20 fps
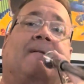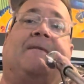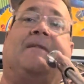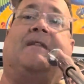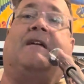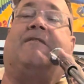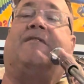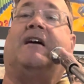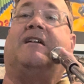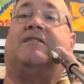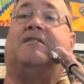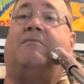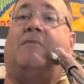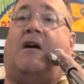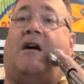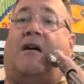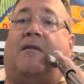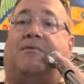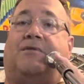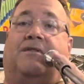I've got some
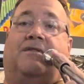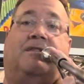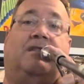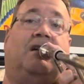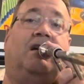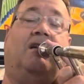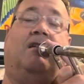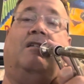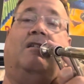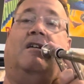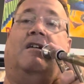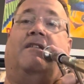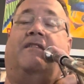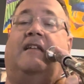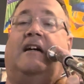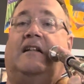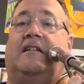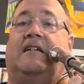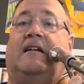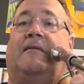options there.
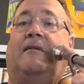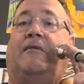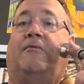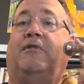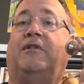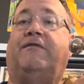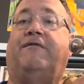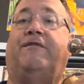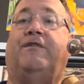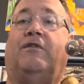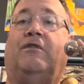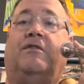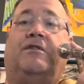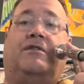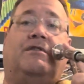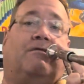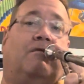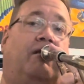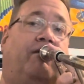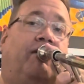That time I went to first.
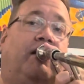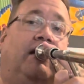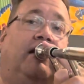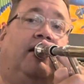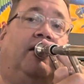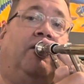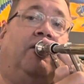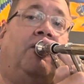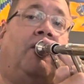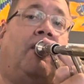What if I did?